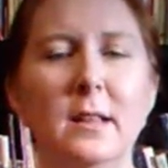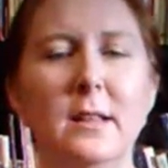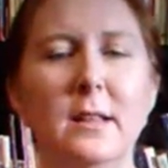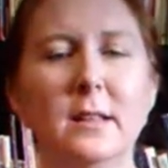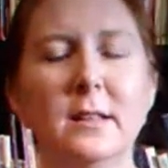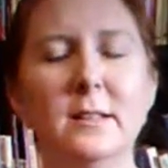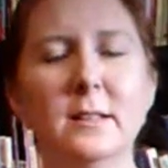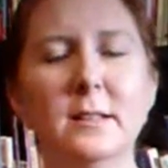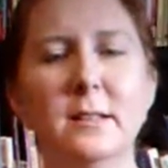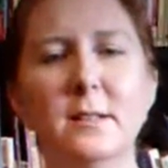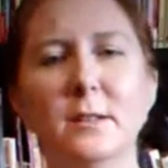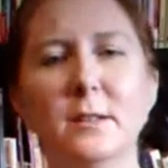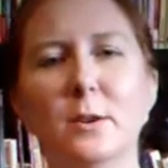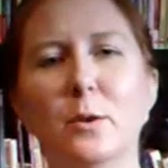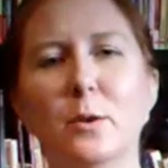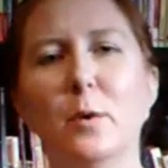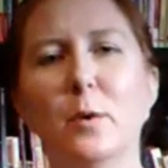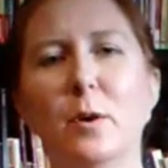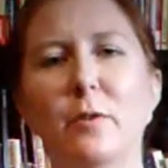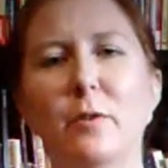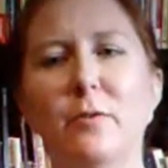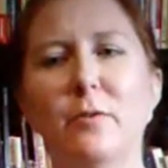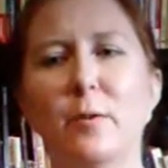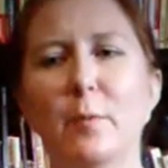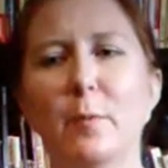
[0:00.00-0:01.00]
This is a
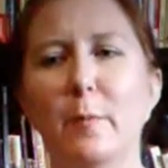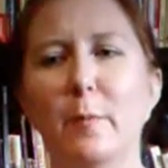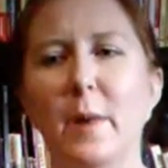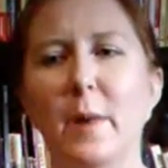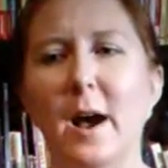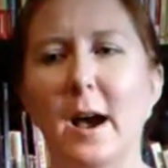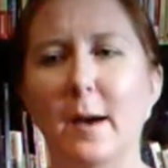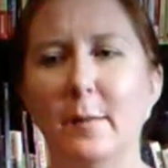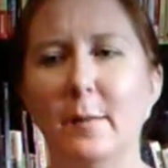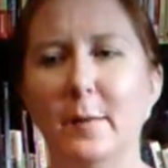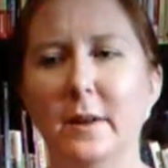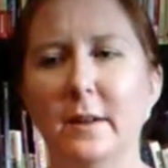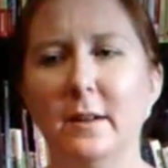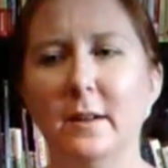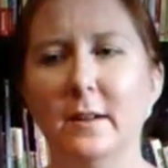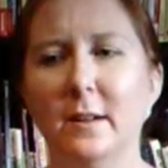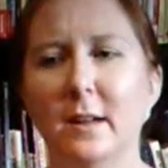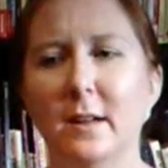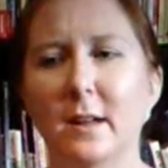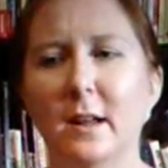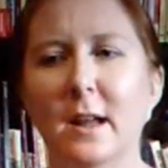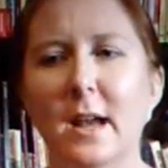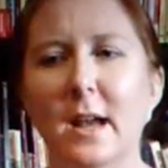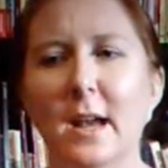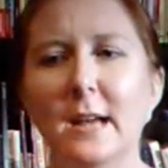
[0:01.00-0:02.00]
quote from Bobby
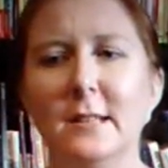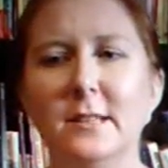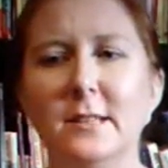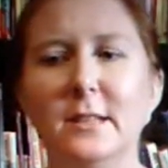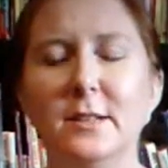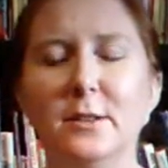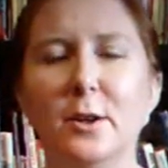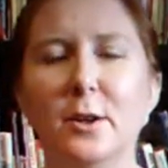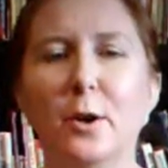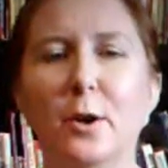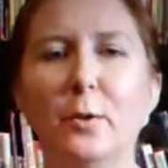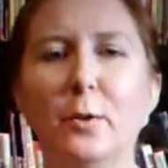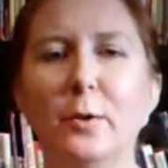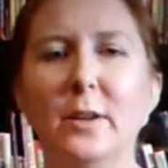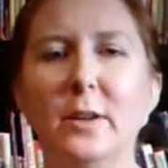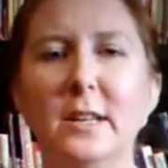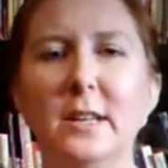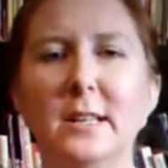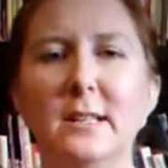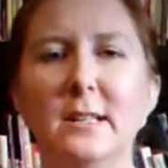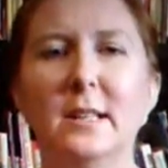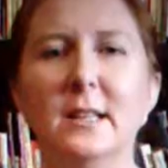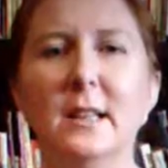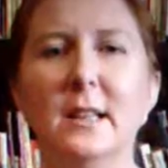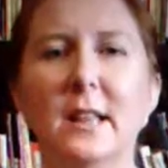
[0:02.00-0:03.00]
as he's holding
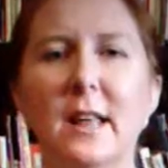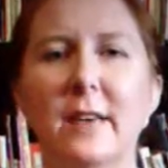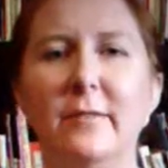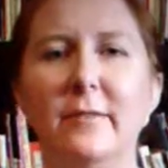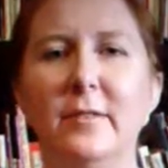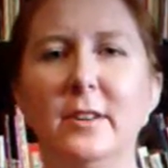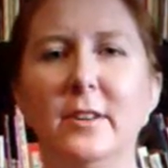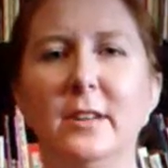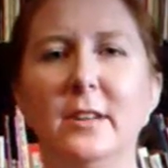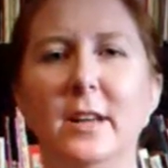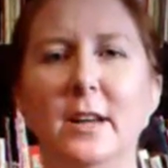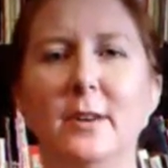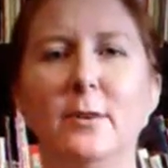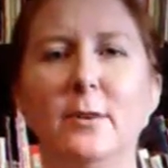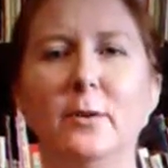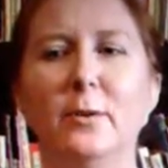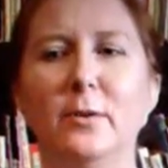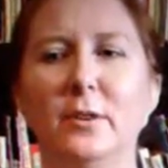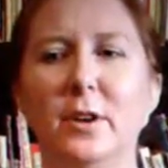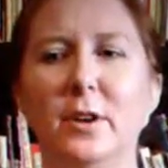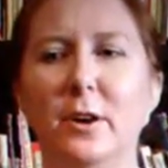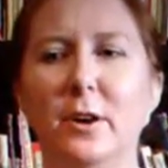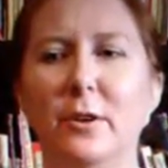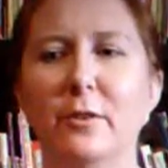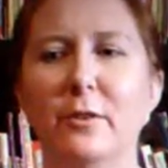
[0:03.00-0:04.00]
his 11-day-old
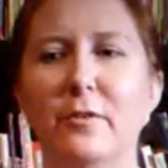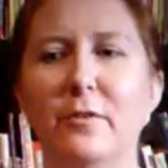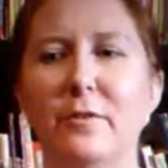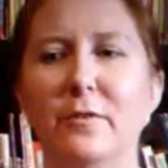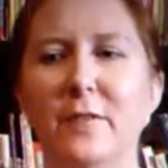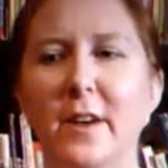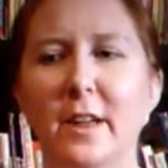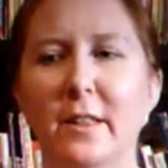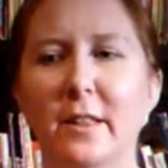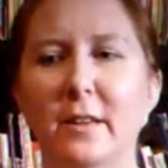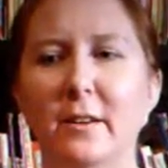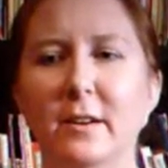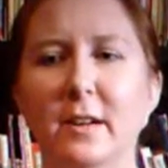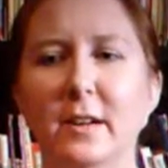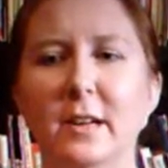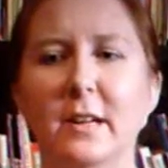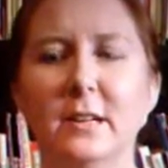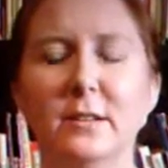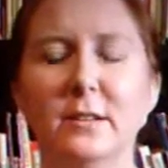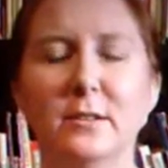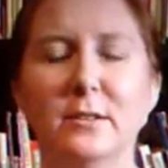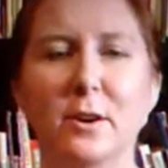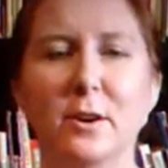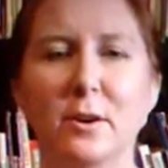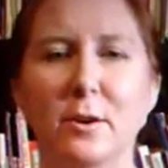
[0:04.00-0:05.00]
daughter Feather in
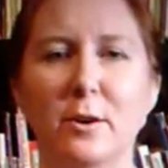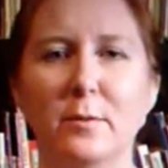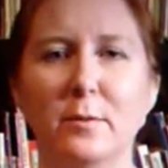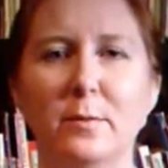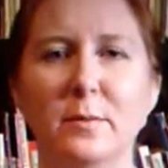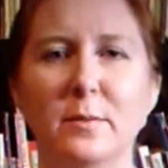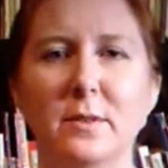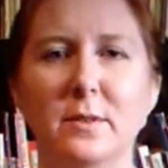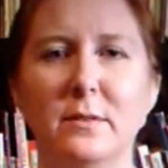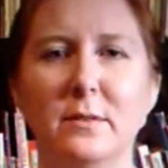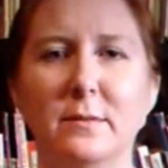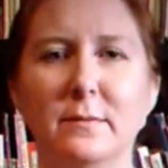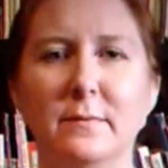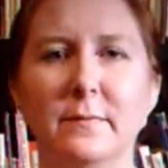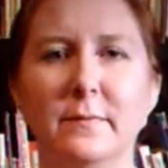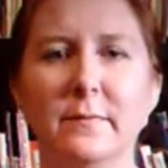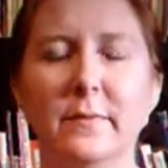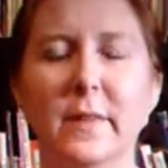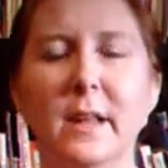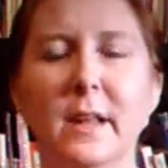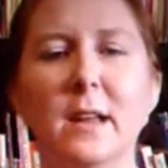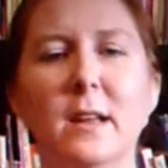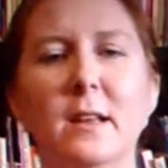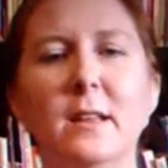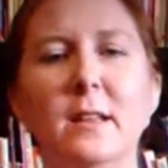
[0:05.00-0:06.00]
his arms.
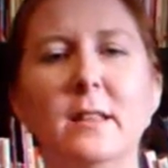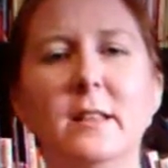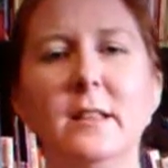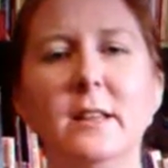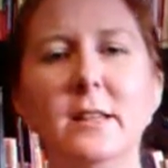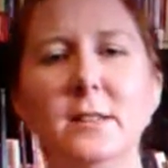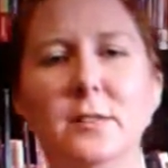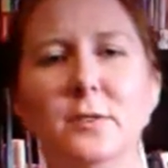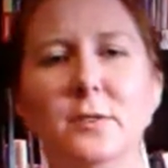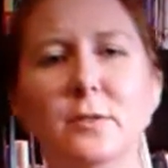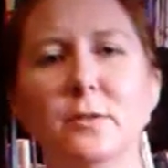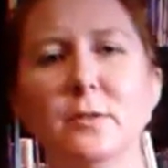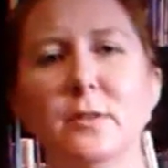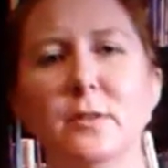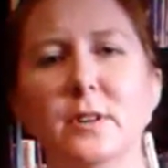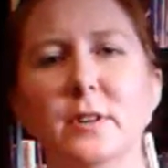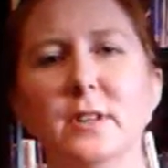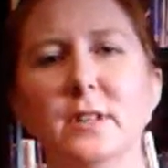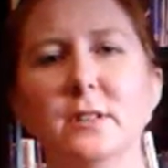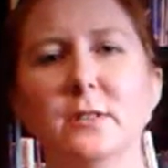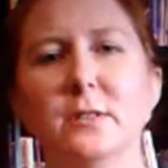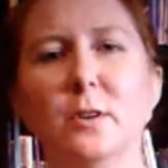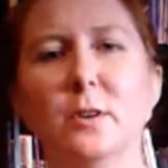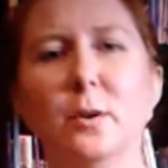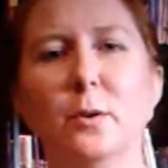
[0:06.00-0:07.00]
This story
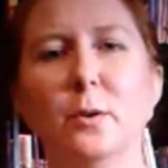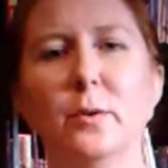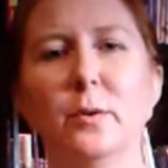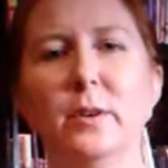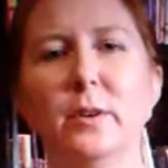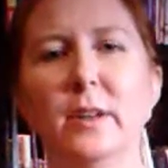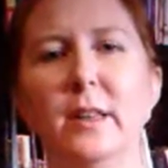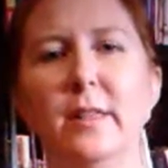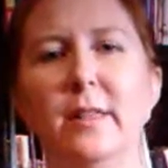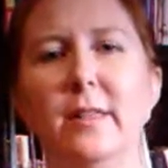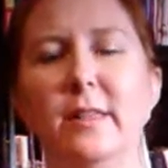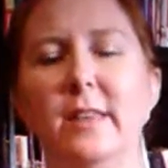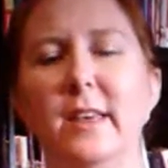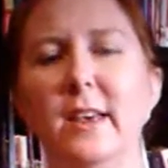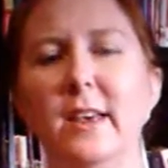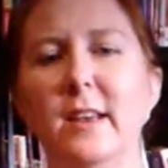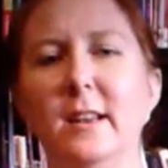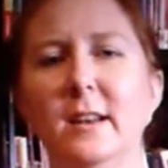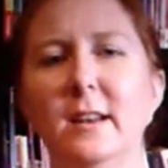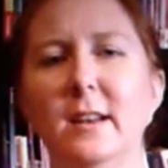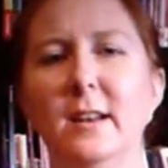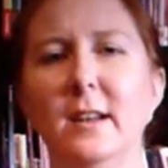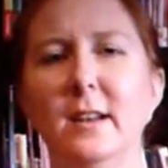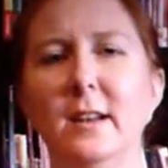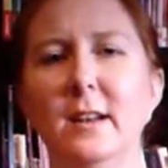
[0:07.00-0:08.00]
is told in
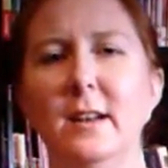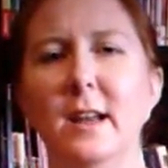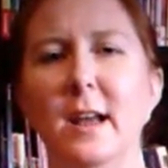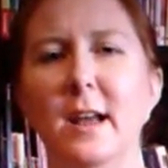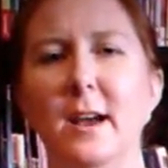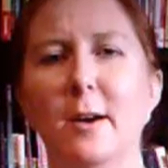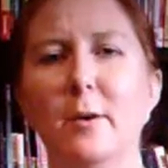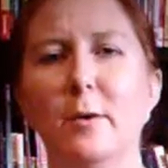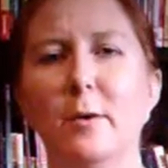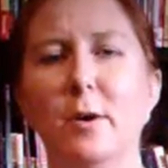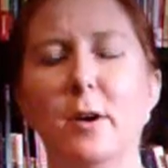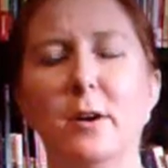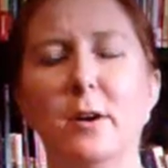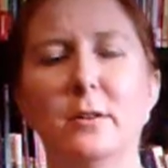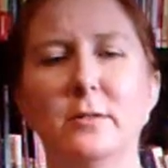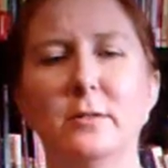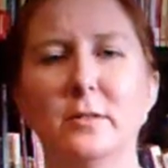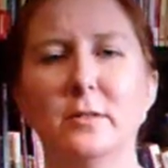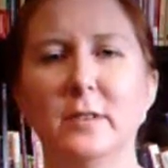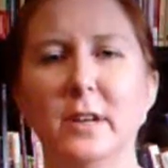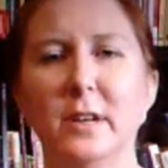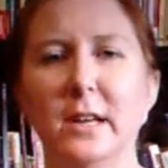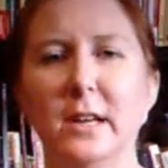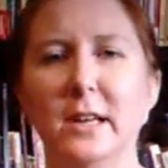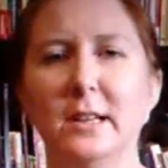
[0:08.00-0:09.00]
then and now
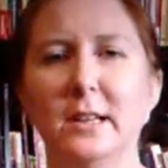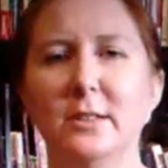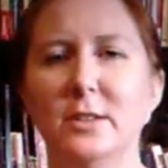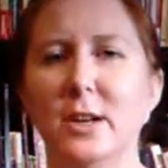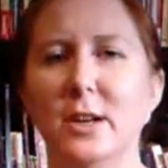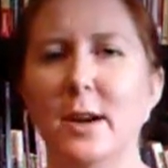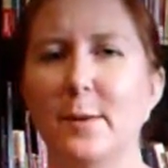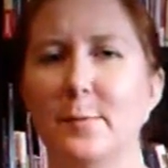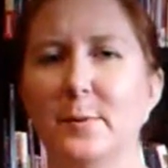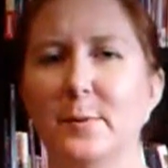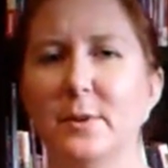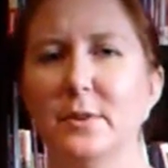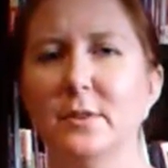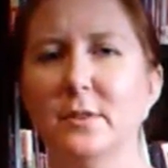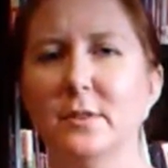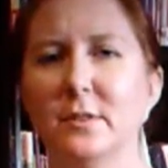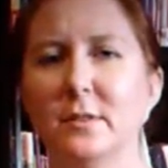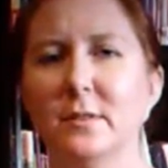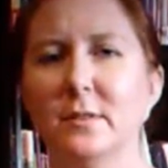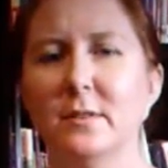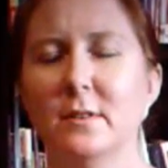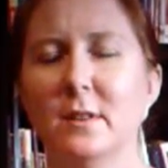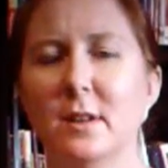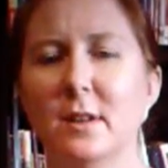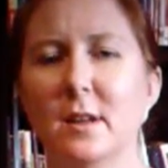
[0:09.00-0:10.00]
alternating
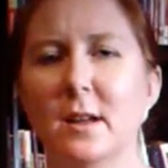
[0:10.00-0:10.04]
chapters.